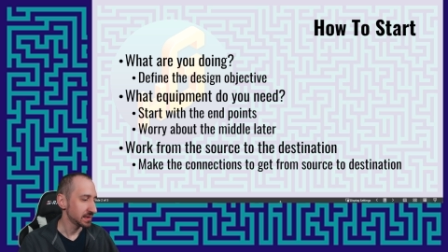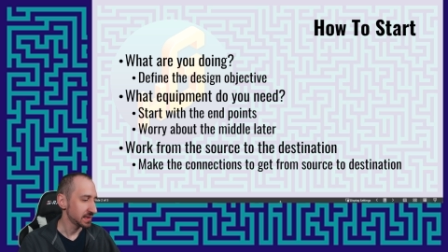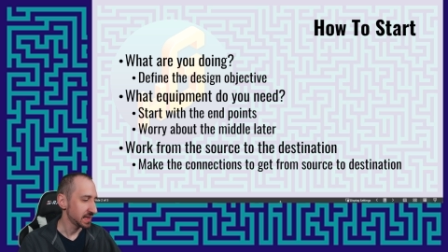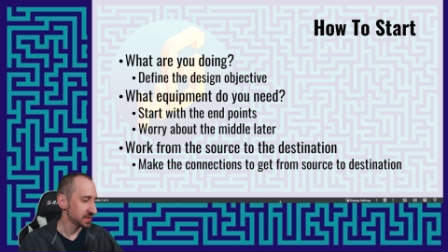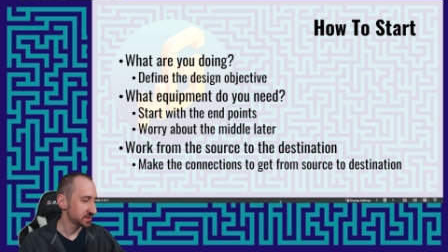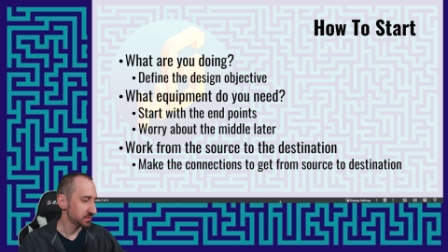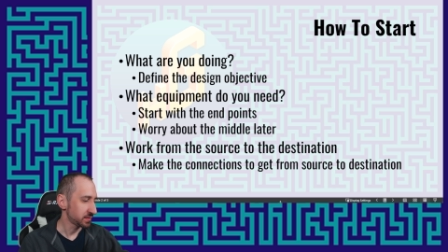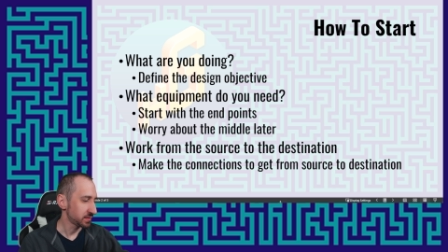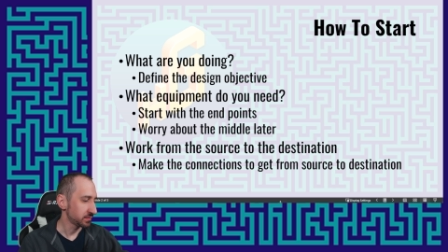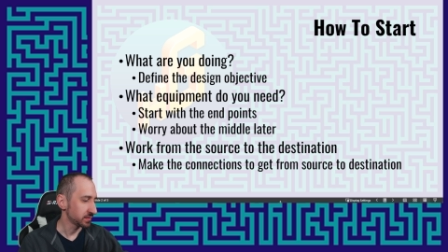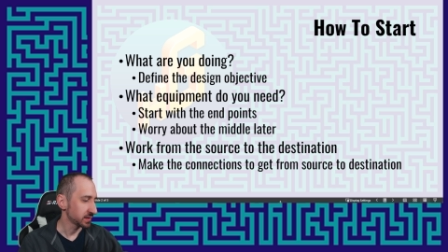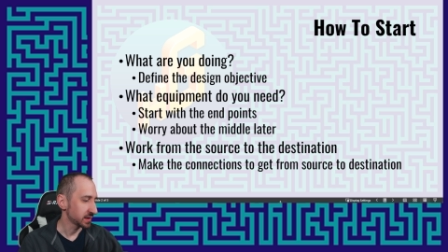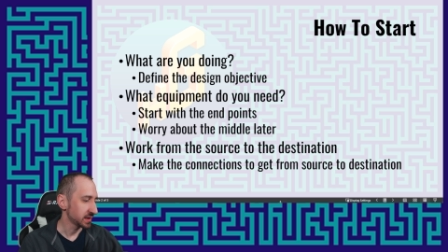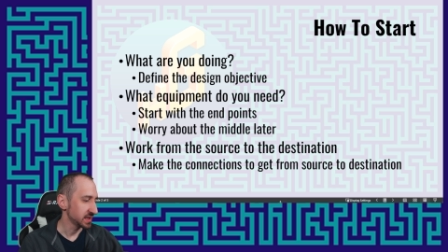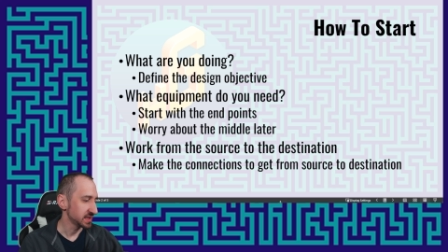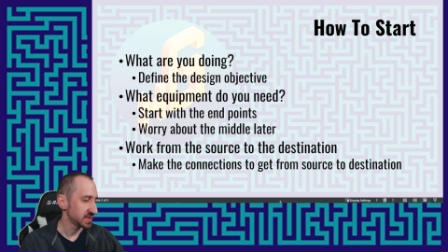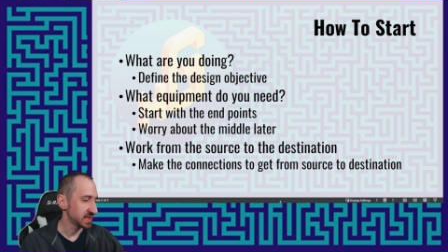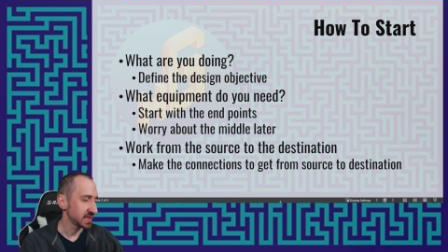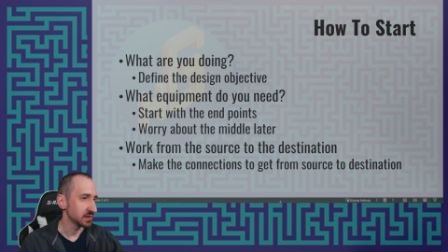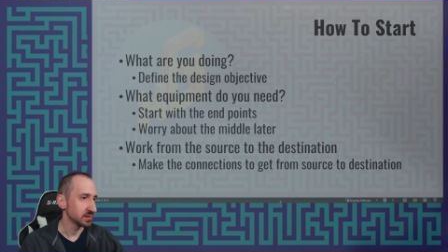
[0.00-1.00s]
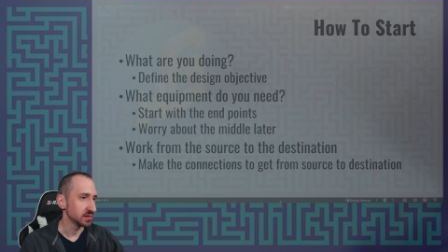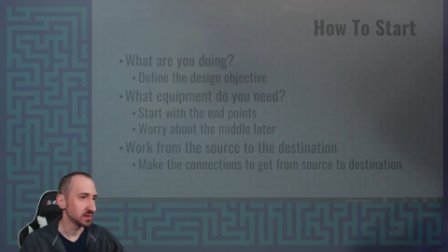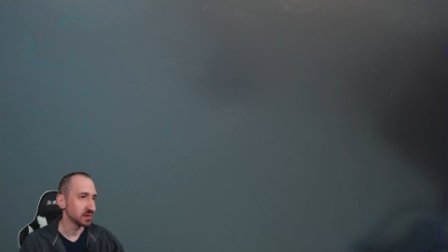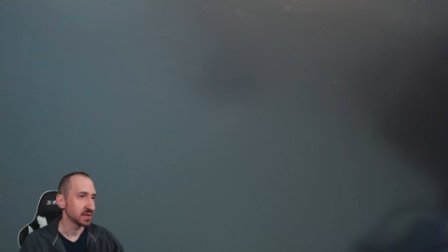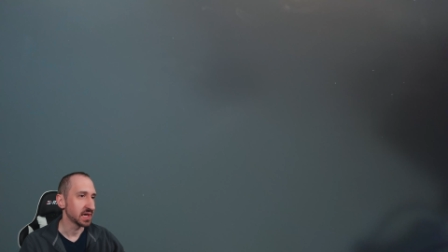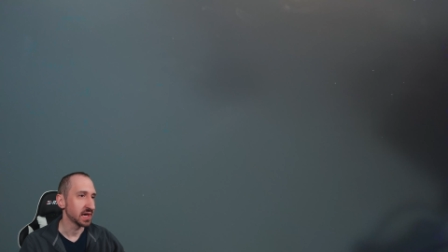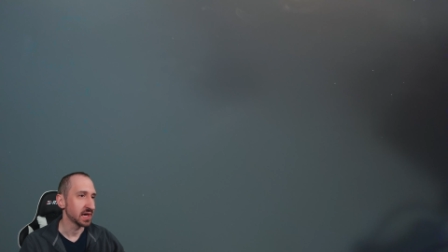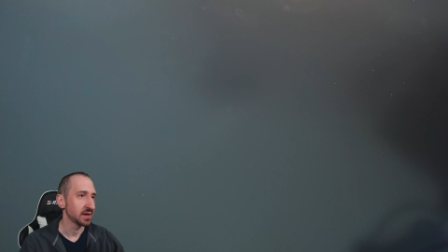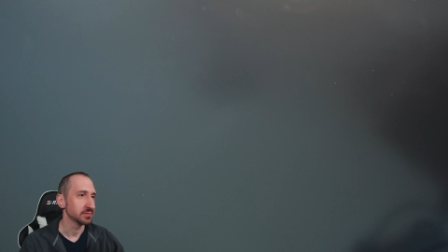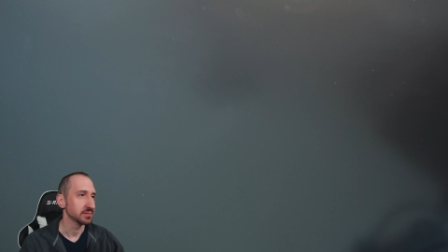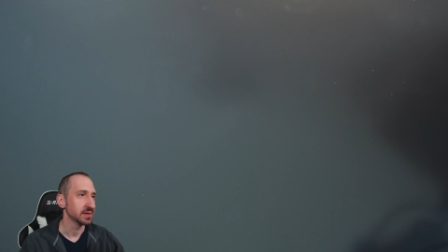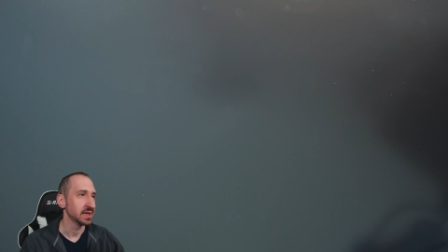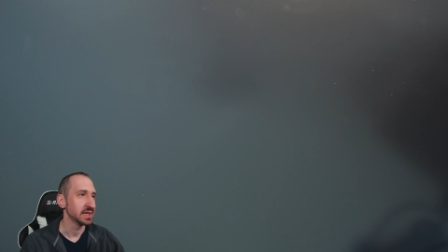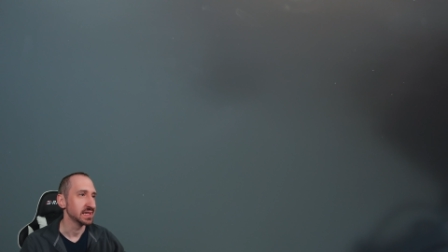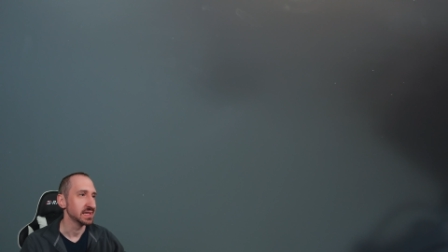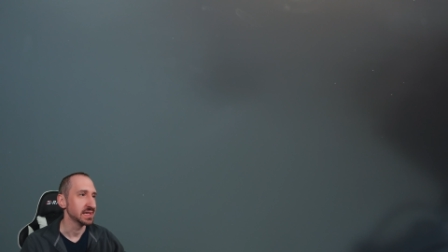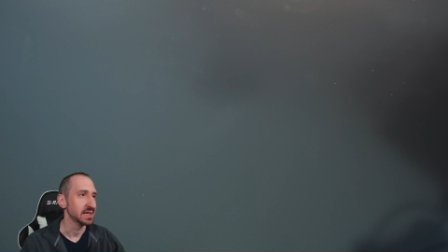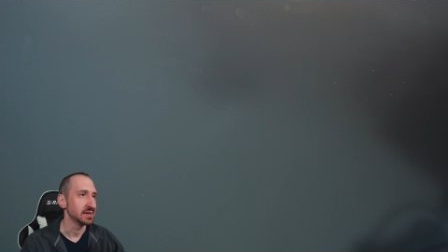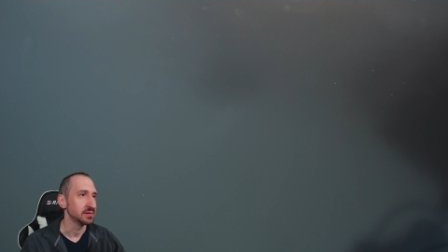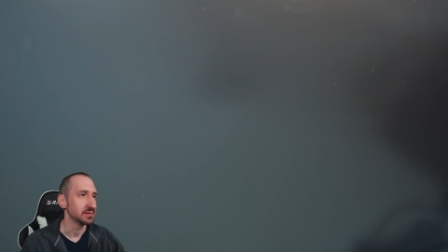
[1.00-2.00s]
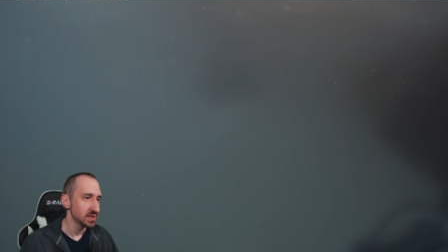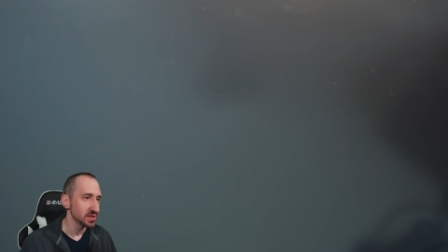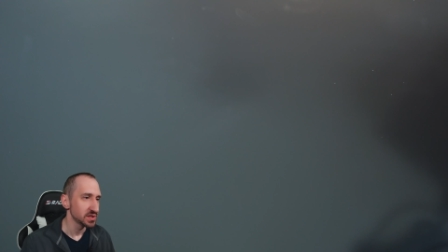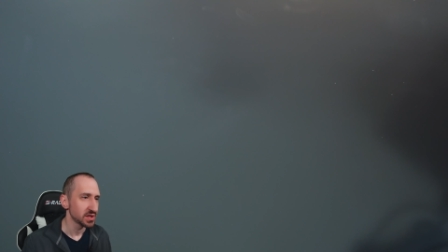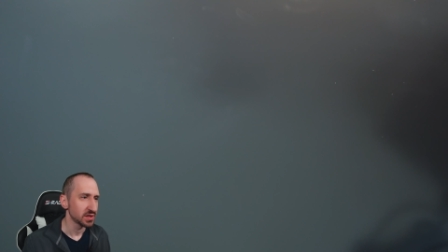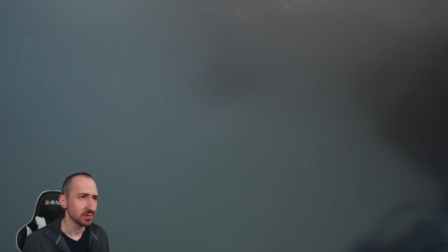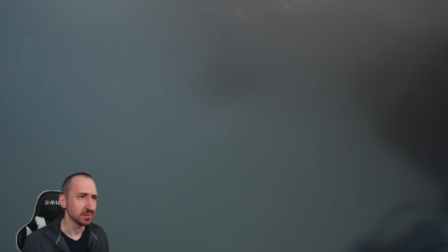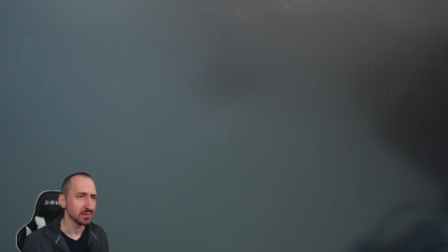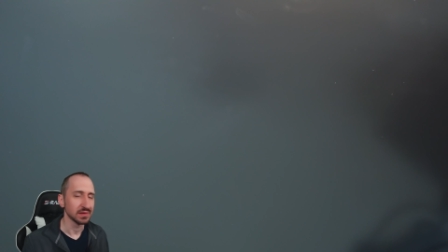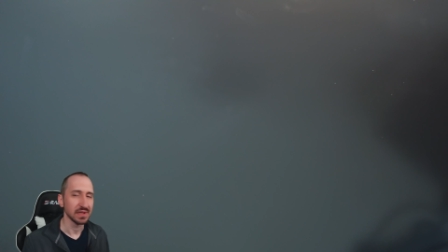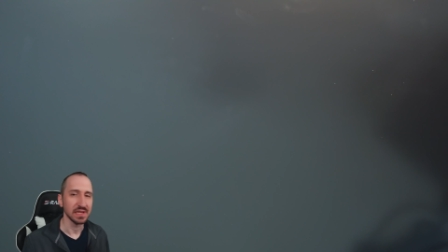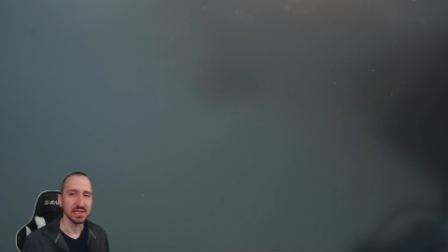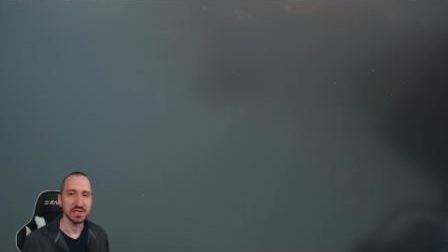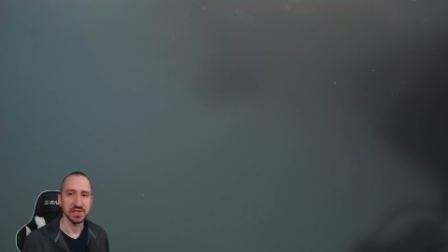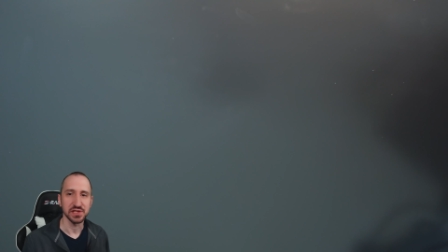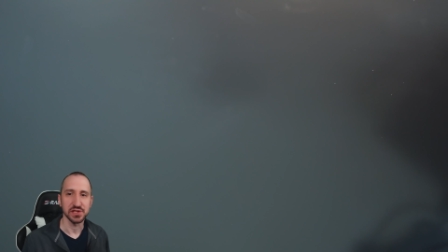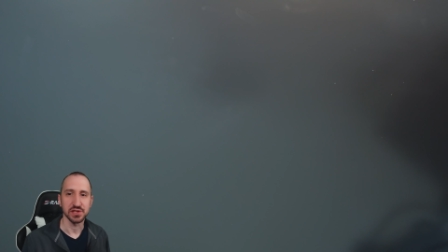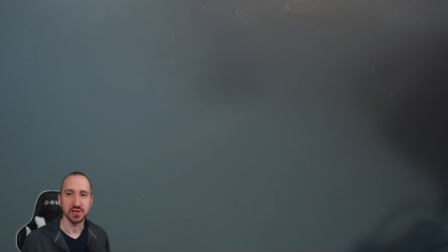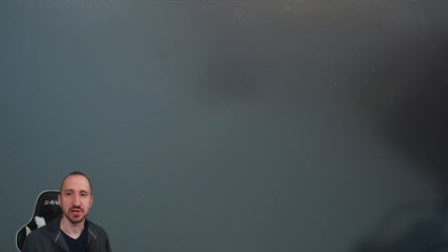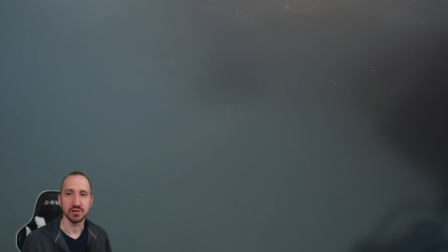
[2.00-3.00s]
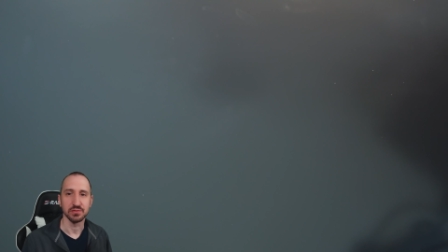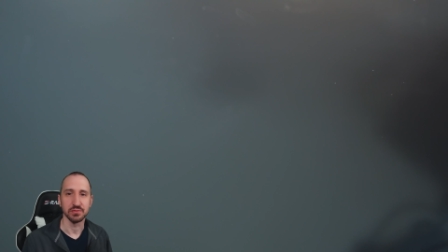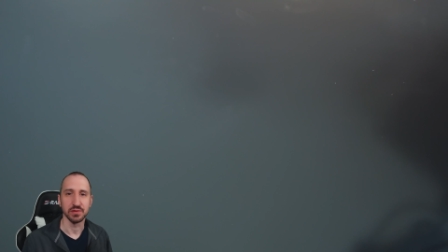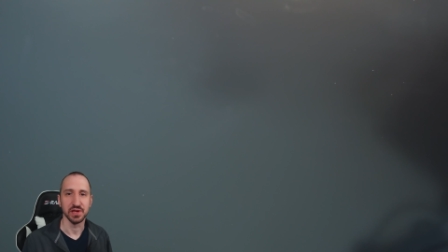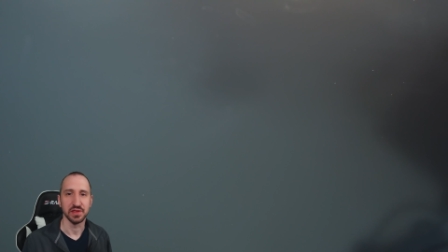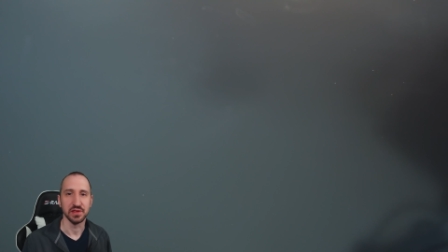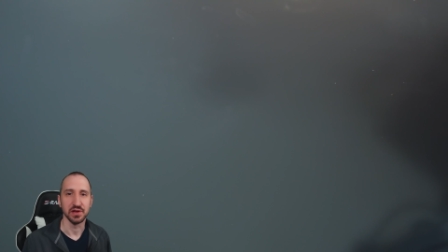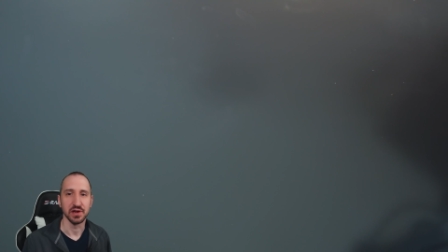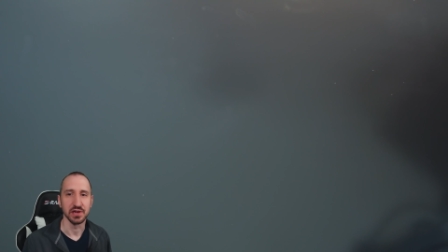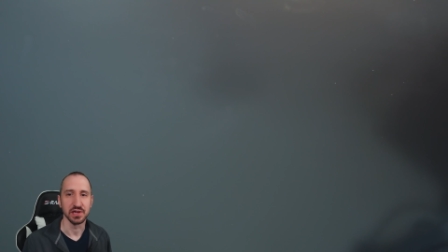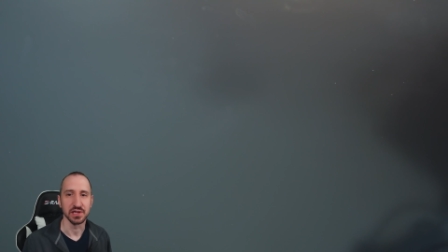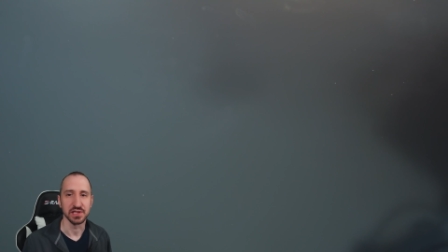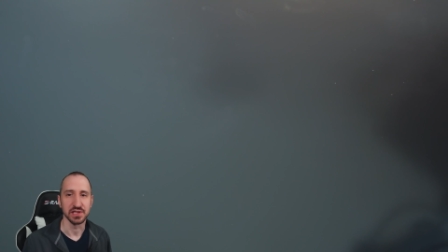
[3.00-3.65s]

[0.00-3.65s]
And that's what we're gonna take a look at right now. So let's start with our